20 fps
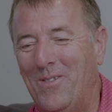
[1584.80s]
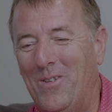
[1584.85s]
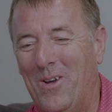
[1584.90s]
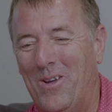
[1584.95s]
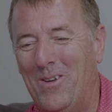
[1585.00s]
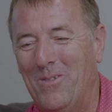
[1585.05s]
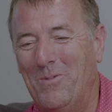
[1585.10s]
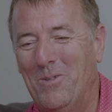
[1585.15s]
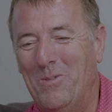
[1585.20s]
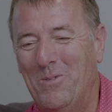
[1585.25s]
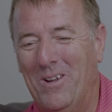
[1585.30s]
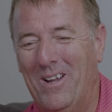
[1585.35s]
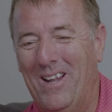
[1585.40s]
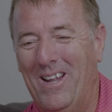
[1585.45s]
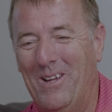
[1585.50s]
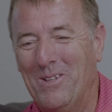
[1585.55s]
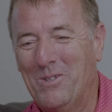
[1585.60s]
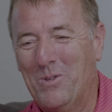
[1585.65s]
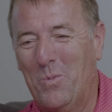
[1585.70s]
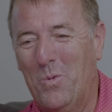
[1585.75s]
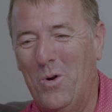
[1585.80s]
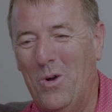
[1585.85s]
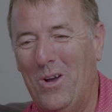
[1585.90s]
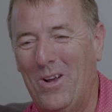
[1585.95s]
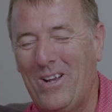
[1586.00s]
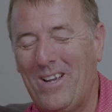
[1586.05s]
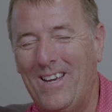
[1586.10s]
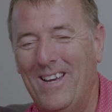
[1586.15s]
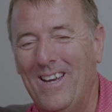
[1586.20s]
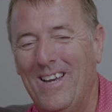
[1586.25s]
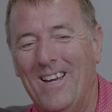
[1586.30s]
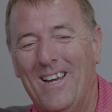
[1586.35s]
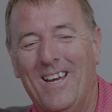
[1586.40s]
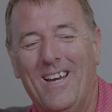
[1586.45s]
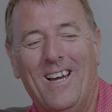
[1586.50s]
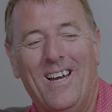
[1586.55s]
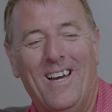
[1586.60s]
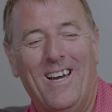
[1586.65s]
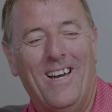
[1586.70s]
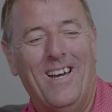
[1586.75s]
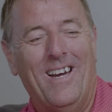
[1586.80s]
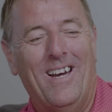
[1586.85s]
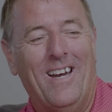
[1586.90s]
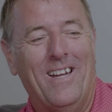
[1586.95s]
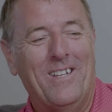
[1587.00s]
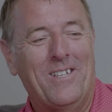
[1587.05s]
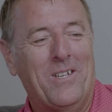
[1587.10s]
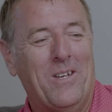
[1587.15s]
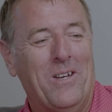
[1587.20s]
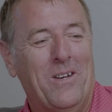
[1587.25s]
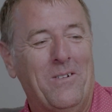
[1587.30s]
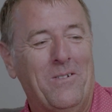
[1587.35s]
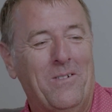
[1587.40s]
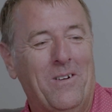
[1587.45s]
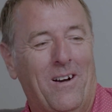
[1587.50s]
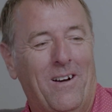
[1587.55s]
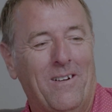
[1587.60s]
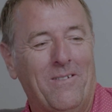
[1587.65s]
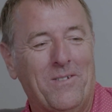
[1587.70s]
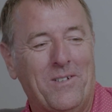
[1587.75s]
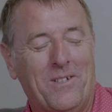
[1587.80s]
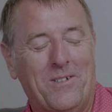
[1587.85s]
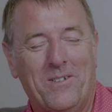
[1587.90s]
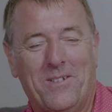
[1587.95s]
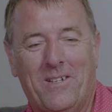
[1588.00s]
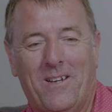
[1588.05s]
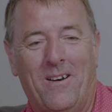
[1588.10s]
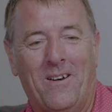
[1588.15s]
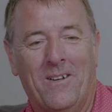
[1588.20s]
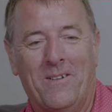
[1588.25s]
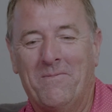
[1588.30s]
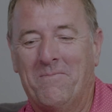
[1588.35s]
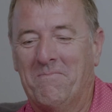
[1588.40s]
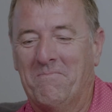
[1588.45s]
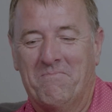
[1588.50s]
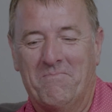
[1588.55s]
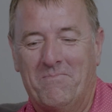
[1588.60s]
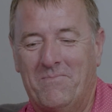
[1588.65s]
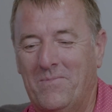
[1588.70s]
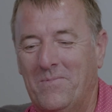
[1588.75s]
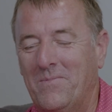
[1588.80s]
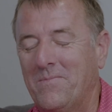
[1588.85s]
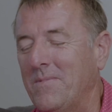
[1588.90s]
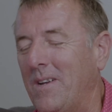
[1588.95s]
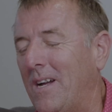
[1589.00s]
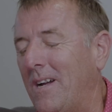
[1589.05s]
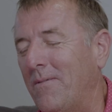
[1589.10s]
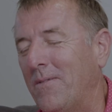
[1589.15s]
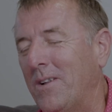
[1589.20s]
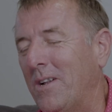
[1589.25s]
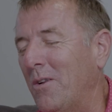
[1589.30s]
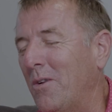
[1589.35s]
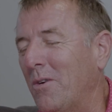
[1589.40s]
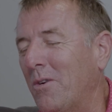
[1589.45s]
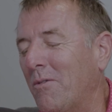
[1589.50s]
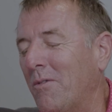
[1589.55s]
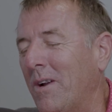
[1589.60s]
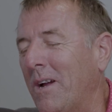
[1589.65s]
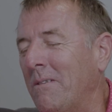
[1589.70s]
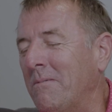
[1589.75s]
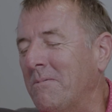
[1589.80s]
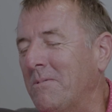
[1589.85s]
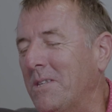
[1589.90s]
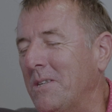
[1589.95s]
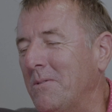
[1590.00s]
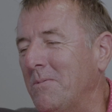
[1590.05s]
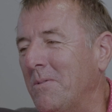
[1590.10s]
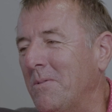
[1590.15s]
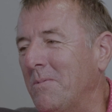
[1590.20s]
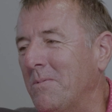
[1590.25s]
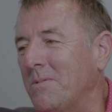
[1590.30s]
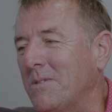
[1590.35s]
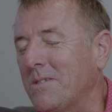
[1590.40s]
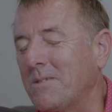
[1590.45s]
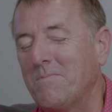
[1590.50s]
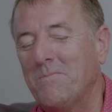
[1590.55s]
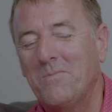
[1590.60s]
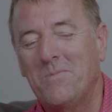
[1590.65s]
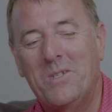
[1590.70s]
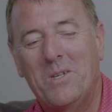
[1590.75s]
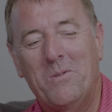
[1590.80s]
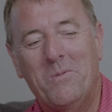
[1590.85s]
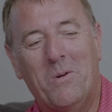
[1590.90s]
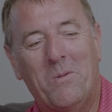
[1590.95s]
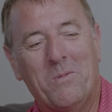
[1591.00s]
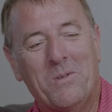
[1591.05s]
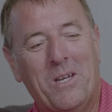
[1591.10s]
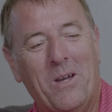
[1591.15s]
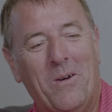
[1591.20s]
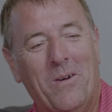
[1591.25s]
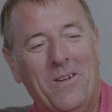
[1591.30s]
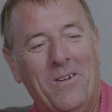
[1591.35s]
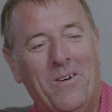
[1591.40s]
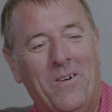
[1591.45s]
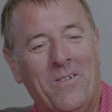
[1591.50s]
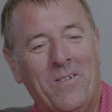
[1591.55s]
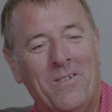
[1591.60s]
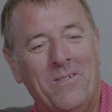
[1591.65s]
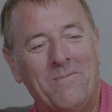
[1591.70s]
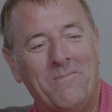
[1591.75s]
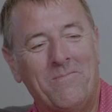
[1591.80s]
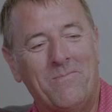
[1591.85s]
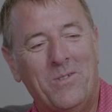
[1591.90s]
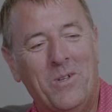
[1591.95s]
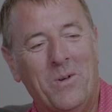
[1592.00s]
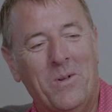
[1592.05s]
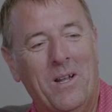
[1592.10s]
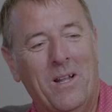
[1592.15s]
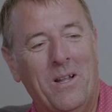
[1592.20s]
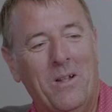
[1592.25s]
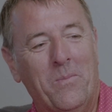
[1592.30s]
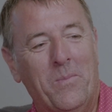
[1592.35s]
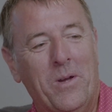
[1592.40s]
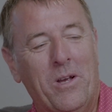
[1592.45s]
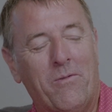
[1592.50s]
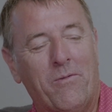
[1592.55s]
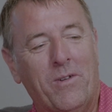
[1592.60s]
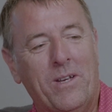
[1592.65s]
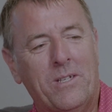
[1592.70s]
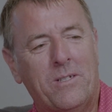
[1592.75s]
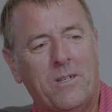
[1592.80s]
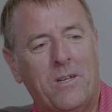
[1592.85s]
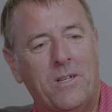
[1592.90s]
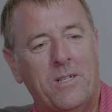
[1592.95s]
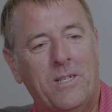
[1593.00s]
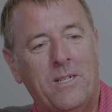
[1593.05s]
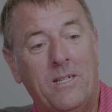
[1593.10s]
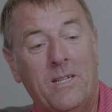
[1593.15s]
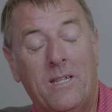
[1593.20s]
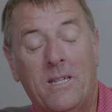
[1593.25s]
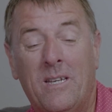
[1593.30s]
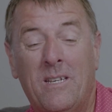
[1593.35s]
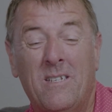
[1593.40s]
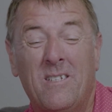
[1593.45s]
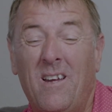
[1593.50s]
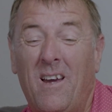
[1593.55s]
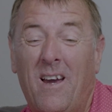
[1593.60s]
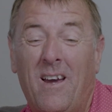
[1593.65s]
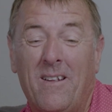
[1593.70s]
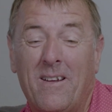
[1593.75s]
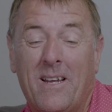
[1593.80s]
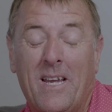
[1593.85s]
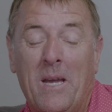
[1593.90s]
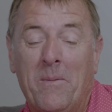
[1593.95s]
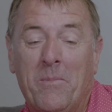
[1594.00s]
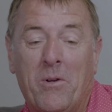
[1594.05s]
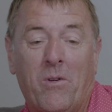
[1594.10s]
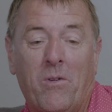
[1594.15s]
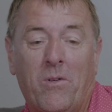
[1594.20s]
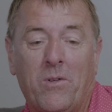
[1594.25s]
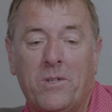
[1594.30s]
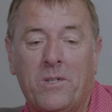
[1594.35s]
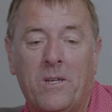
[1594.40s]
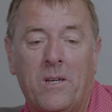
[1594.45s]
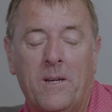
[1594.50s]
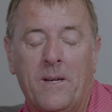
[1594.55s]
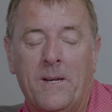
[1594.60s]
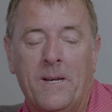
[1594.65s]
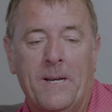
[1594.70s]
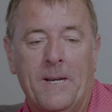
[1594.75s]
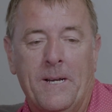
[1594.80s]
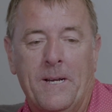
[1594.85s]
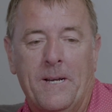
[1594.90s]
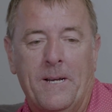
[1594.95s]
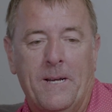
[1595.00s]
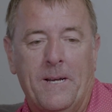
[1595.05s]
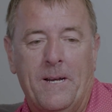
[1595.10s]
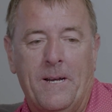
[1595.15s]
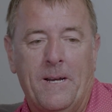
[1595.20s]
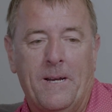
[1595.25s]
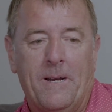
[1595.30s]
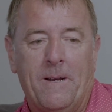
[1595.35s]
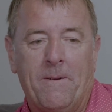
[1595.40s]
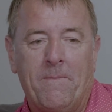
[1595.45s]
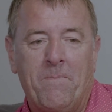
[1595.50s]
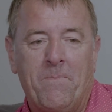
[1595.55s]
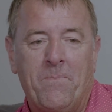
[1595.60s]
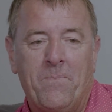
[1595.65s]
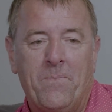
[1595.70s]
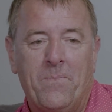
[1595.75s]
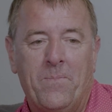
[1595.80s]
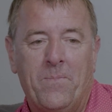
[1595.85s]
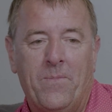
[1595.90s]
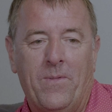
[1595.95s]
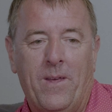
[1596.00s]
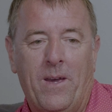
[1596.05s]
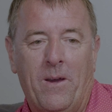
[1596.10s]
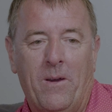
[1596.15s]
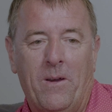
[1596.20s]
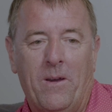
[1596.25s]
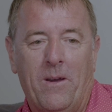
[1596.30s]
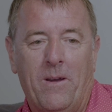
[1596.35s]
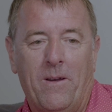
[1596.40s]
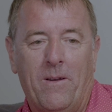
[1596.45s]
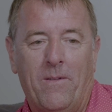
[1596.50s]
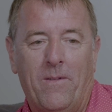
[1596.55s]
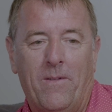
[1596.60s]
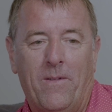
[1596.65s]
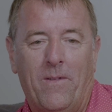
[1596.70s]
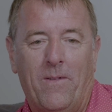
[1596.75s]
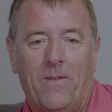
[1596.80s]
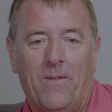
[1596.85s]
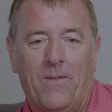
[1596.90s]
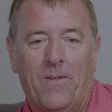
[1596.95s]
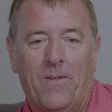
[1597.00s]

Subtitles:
We weren't allowed to work, and so I was just kind of having a look around, see what was going on, doing a little bit of research into things, and I came across their